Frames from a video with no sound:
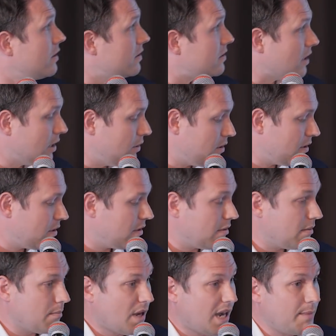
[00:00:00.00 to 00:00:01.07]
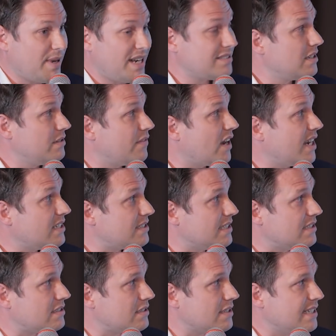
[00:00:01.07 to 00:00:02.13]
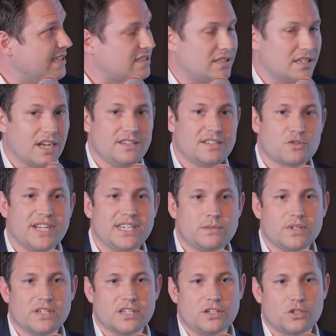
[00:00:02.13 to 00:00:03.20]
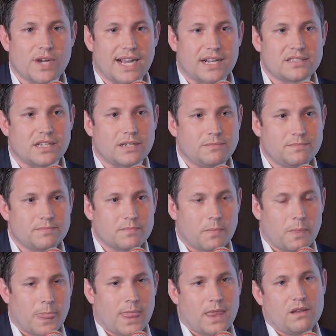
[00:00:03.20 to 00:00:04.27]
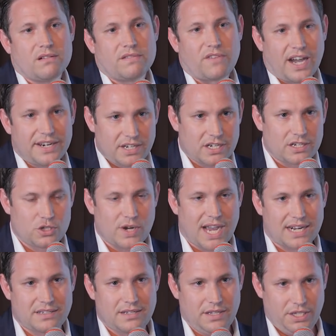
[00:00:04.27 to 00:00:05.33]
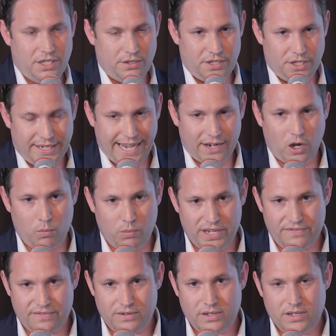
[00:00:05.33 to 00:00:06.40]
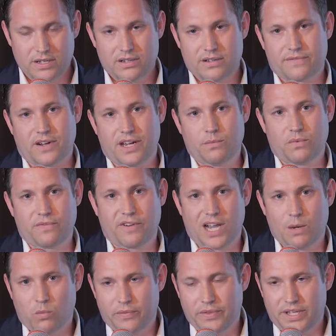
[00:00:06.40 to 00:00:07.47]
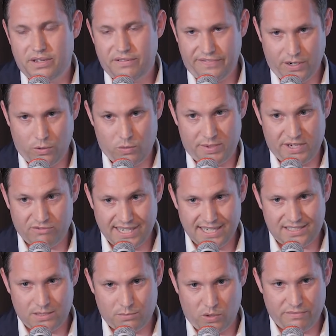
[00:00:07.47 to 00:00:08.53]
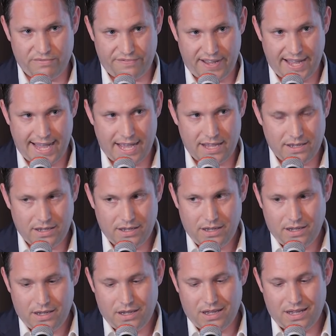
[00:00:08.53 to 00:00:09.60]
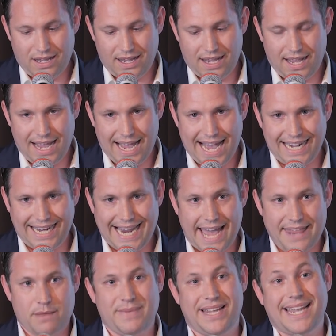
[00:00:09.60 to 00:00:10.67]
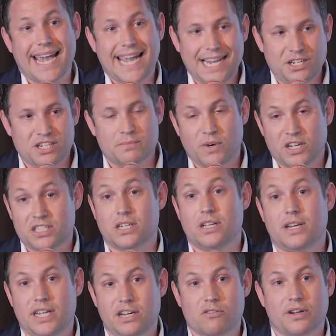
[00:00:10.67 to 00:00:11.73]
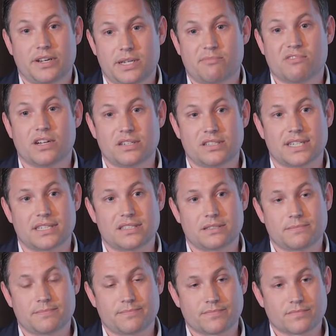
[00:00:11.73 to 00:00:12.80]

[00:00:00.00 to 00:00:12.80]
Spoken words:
So my best advice is to go straight to a contractor. Find a contractor that you get on with, find one that you feel will be reasonable and fair, and get them engaged much earlier on in the process.